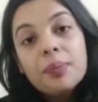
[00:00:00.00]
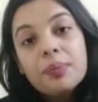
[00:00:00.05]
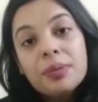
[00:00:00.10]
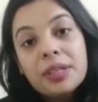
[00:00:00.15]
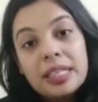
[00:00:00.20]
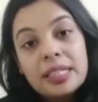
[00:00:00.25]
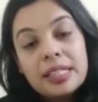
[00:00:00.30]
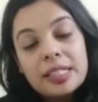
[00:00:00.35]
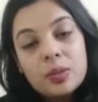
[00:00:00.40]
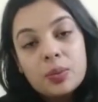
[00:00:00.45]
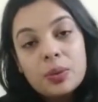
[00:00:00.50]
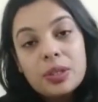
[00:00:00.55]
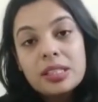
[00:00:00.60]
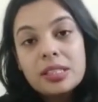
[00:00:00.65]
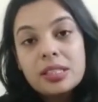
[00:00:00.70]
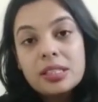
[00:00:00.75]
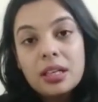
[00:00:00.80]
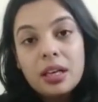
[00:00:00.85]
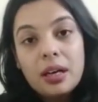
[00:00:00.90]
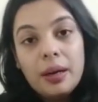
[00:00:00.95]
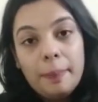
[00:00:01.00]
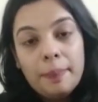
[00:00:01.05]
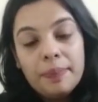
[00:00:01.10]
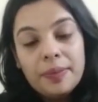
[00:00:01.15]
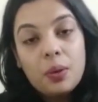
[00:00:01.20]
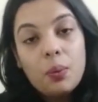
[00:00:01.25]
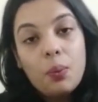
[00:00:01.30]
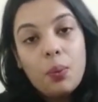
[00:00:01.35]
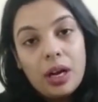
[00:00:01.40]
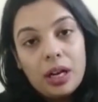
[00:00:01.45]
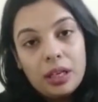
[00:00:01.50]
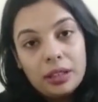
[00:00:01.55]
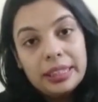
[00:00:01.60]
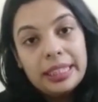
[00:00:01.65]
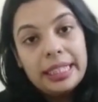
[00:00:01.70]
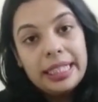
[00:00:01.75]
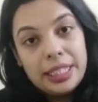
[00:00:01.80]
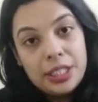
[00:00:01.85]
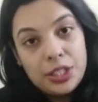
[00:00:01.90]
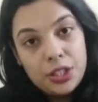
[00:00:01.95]
because it was
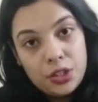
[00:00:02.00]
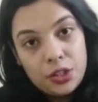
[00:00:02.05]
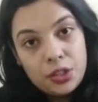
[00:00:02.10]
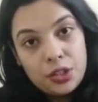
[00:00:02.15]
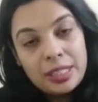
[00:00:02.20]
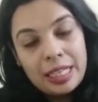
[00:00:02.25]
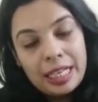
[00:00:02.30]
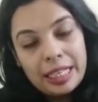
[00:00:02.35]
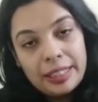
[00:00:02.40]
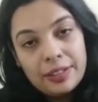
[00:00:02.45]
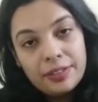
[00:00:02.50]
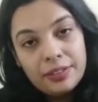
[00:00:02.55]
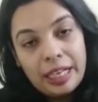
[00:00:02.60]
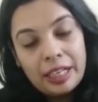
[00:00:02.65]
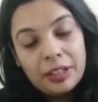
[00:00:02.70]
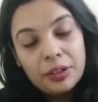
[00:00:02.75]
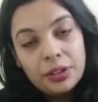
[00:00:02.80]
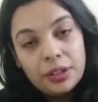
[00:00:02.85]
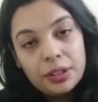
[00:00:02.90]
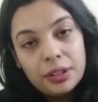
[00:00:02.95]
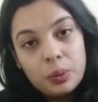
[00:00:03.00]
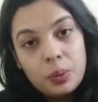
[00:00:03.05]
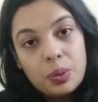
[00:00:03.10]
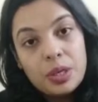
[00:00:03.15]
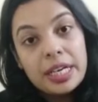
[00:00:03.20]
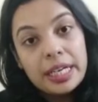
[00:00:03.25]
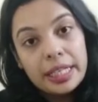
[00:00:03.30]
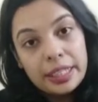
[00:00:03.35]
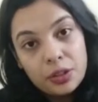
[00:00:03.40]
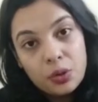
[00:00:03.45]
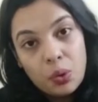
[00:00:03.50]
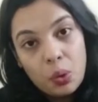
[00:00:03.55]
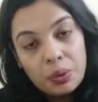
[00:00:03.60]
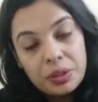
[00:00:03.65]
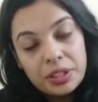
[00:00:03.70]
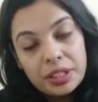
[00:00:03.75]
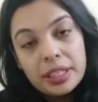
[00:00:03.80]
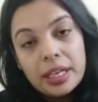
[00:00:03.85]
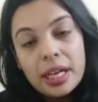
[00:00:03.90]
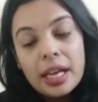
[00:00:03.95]
the integers that were
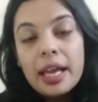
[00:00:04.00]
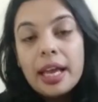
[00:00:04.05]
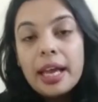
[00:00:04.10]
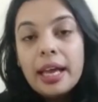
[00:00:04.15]
encoded,